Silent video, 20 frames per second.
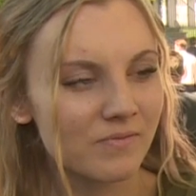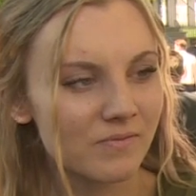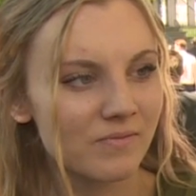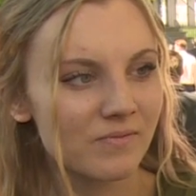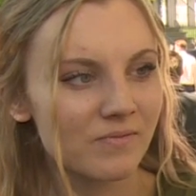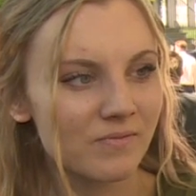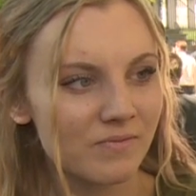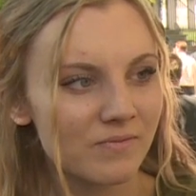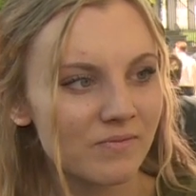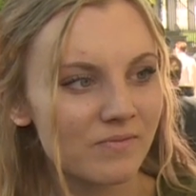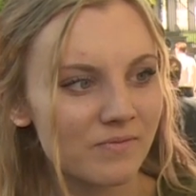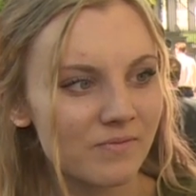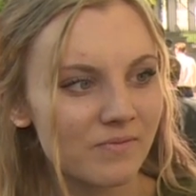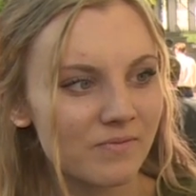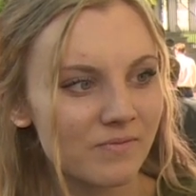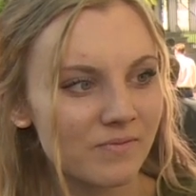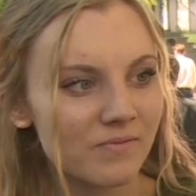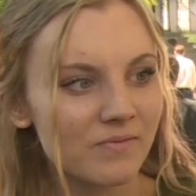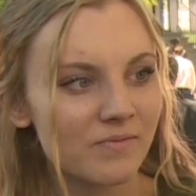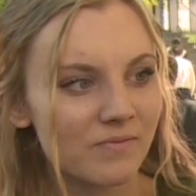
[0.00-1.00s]

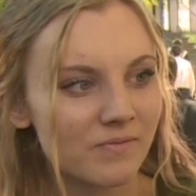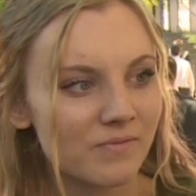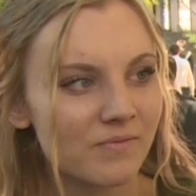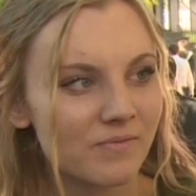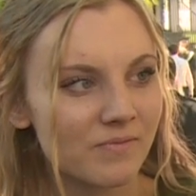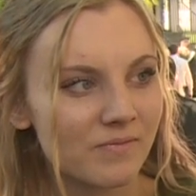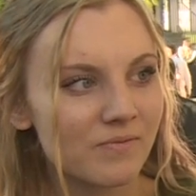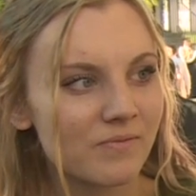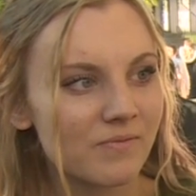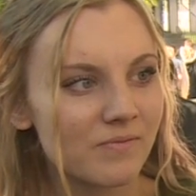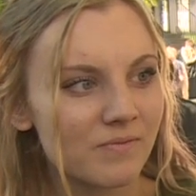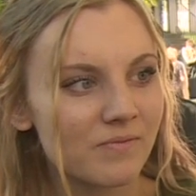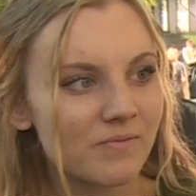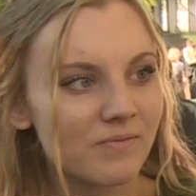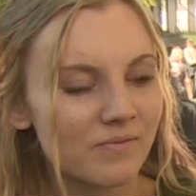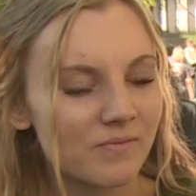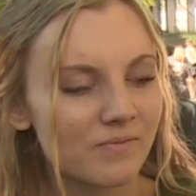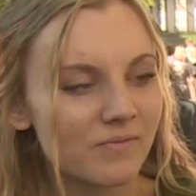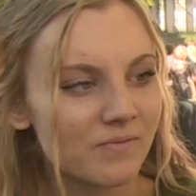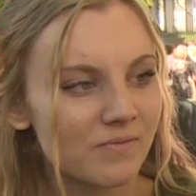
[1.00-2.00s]

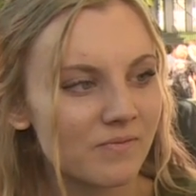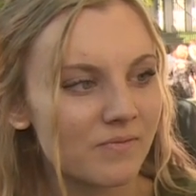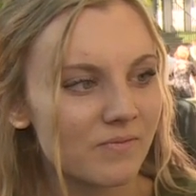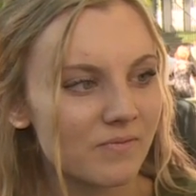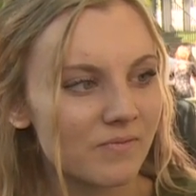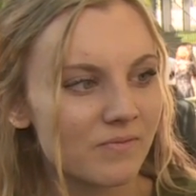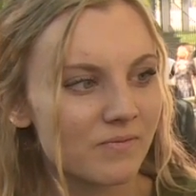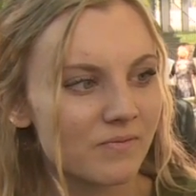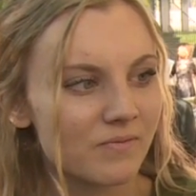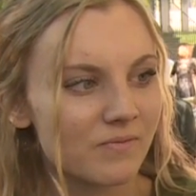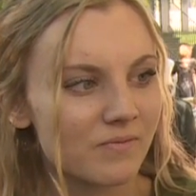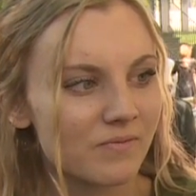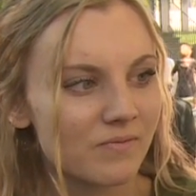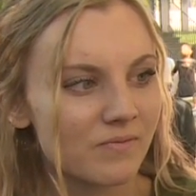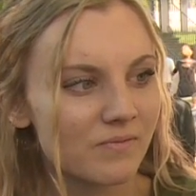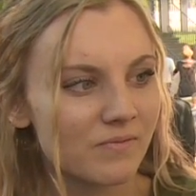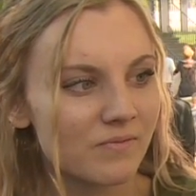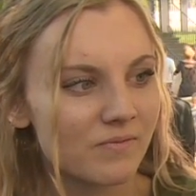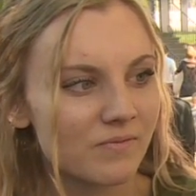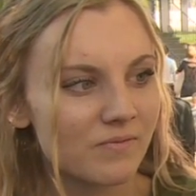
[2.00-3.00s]

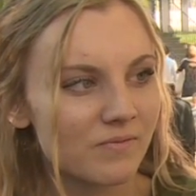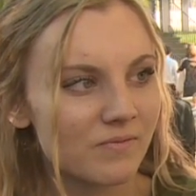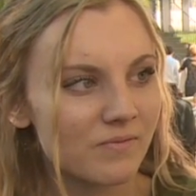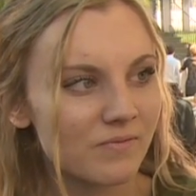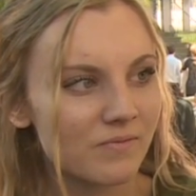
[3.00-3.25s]
(silent)